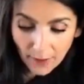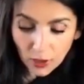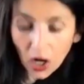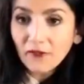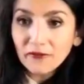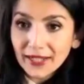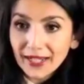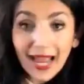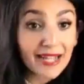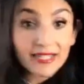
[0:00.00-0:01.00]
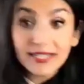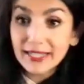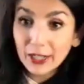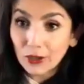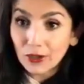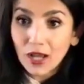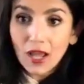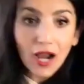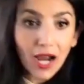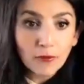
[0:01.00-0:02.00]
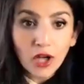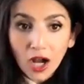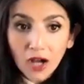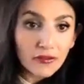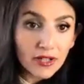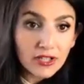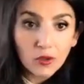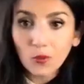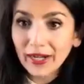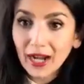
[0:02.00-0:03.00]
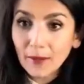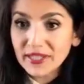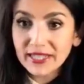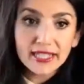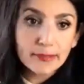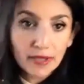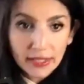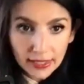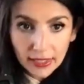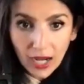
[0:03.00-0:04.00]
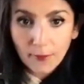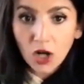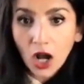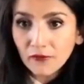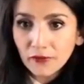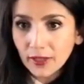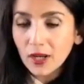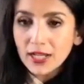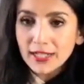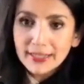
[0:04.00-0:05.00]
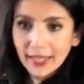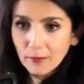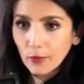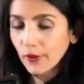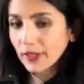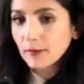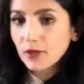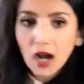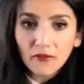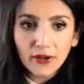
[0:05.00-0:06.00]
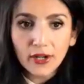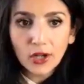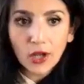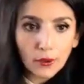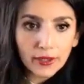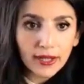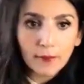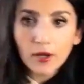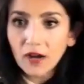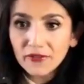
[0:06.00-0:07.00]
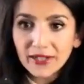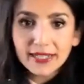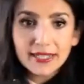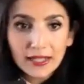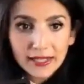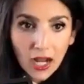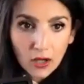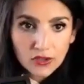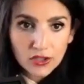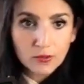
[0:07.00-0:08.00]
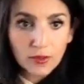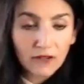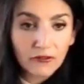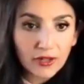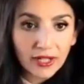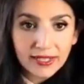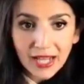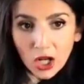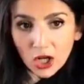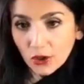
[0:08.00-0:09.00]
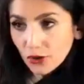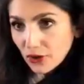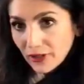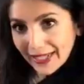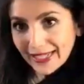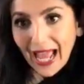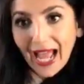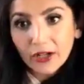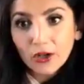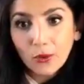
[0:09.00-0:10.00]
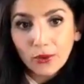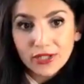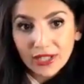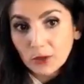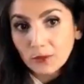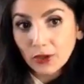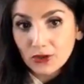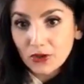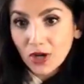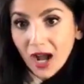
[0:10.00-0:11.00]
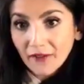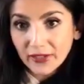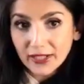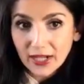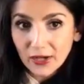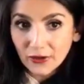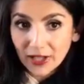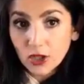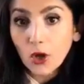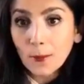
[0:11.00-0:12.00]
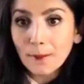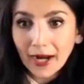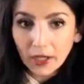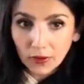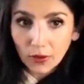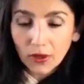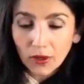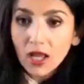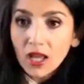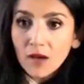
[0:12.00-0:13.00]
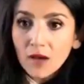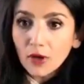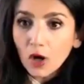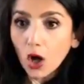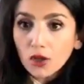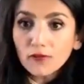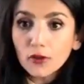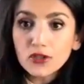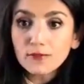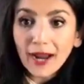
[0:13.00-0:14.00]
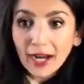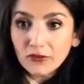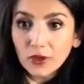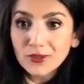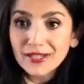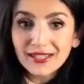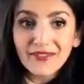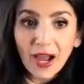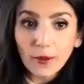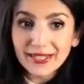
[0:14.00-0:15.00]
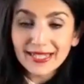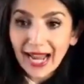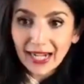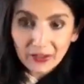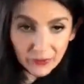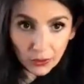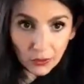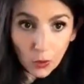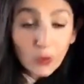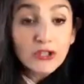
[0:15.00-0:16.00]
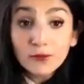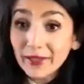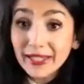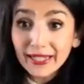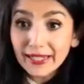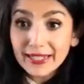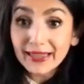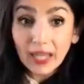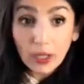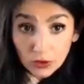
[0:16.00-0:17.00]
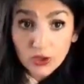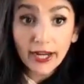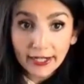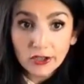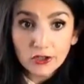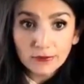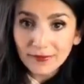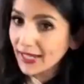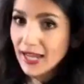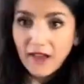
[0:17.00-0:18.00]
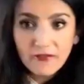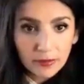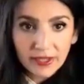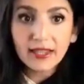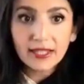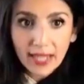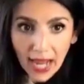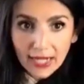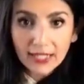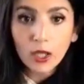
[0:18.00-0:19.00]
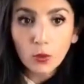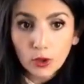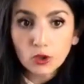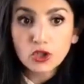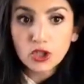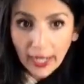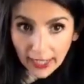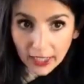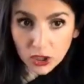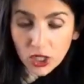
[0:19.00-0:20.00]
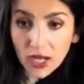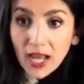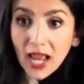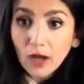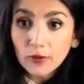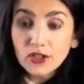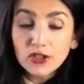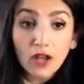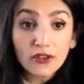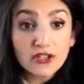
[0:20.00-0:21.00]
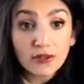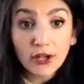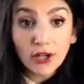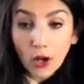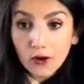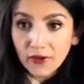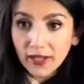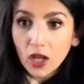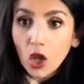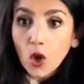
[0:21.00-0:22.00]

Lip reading: I'm confident as a singer. I'm confident when it comes to speaking. I'm confident skateboarding. I'm confident coding. I'm confident selling houses, whatever it is. Those are like categories that you build your confidence under. That's called micro. But all of those micros live outside of you, which means that they will change. Inevitably, they can and they will change. And we saw this during COVID.